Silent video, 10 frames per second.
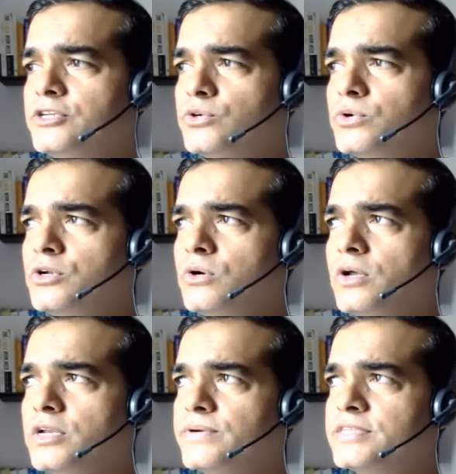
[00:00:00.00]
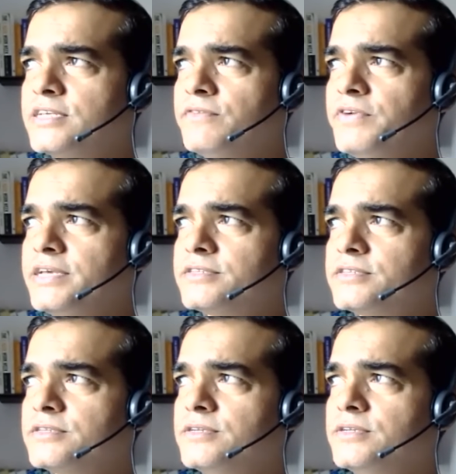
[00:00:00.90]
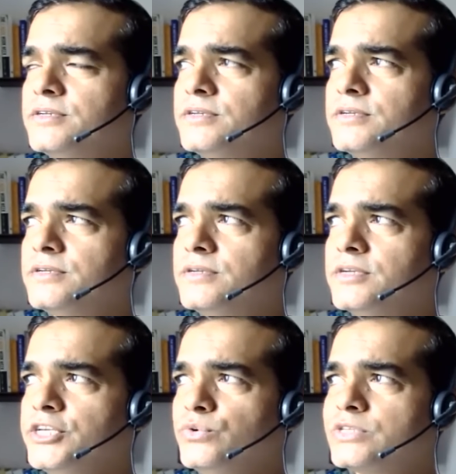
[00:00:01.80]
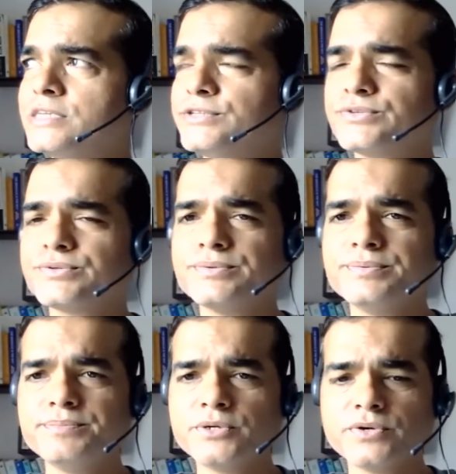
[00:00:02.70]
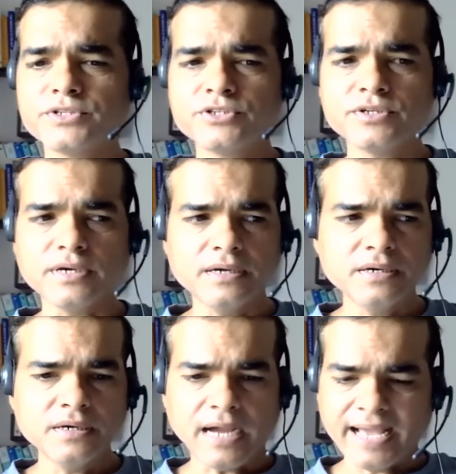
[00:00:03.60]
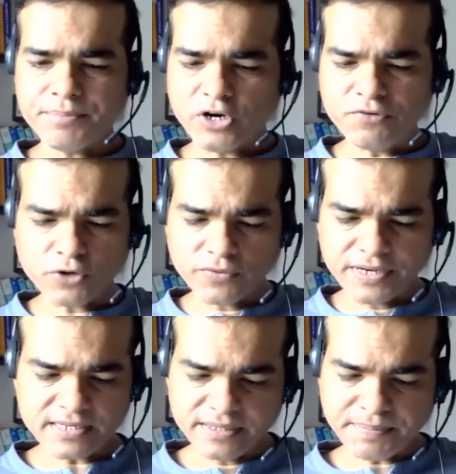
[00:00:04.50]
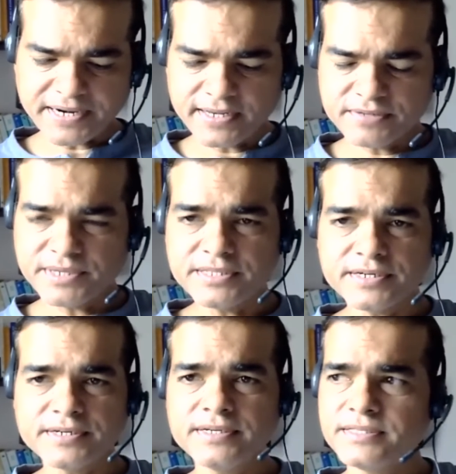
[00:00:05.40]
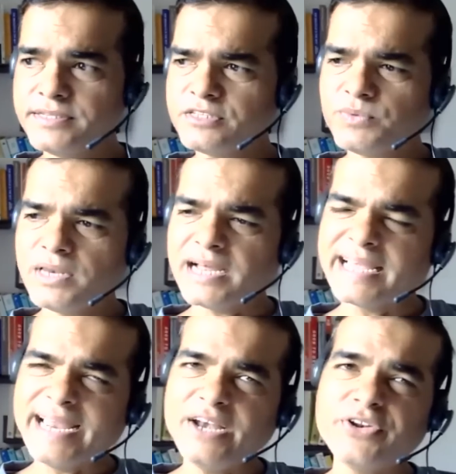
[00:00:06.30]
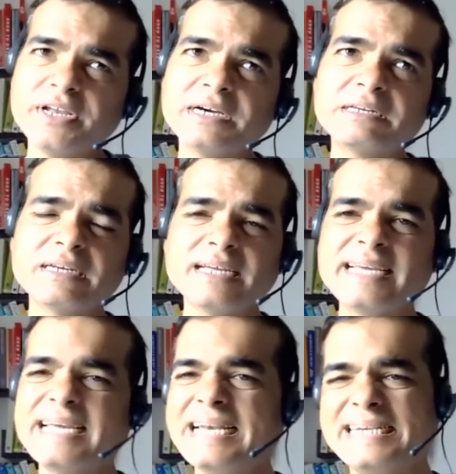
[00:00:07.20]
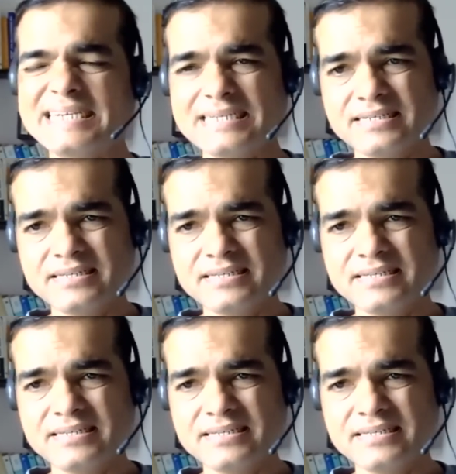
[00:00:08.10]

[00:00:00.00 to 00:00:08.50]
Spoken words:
Don't call yourself as useless because I am not following Sandeep Patil's method. This will again trigger guilt